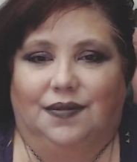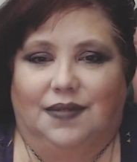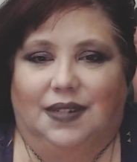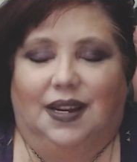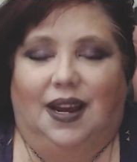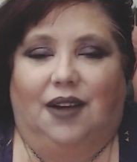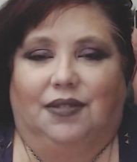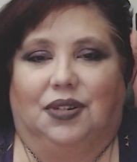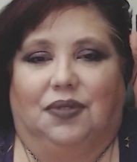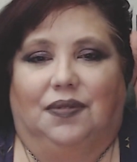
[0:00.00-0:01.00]
the
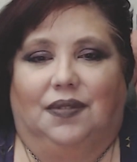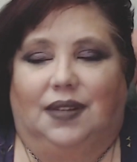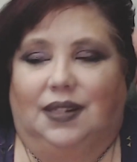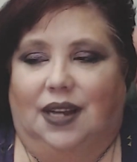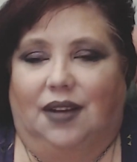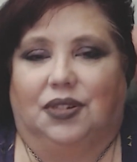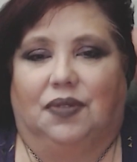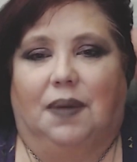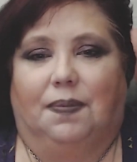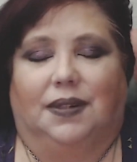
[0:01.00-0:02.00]
House of these House of
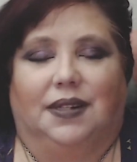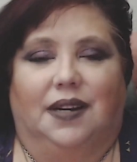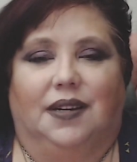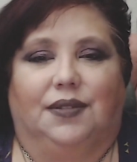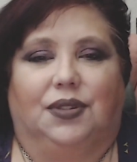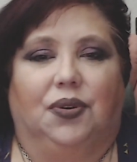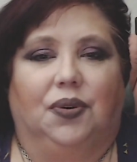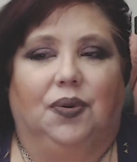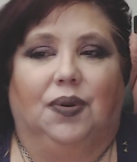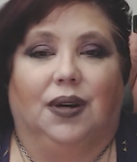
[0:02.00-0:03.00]
Representatives
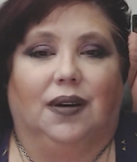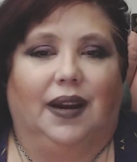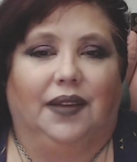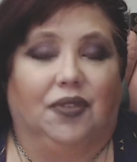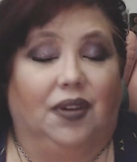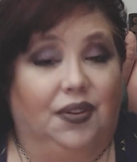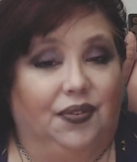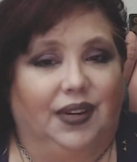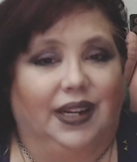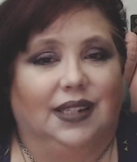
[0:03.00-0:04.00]
who were either on the
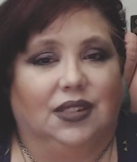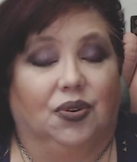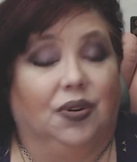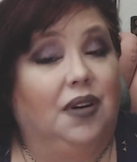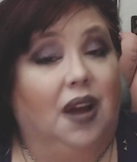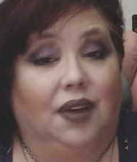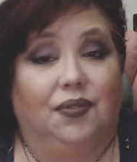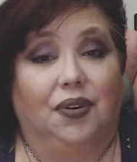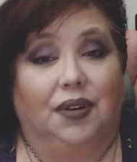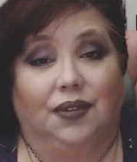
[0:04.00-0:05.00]
fence or not
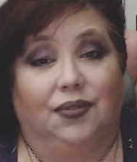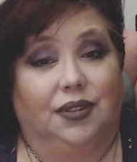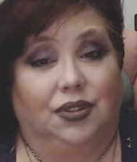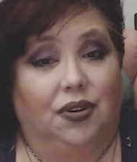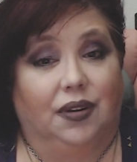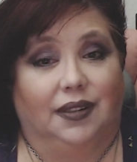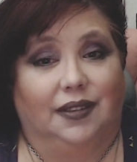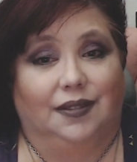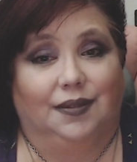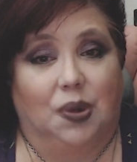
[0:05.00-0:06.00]
voting for Jordan,
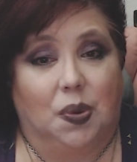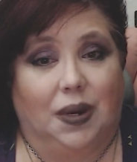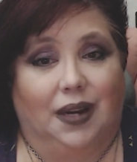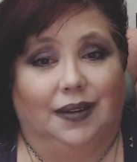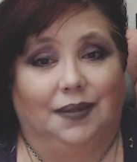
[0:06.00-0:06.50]
okay?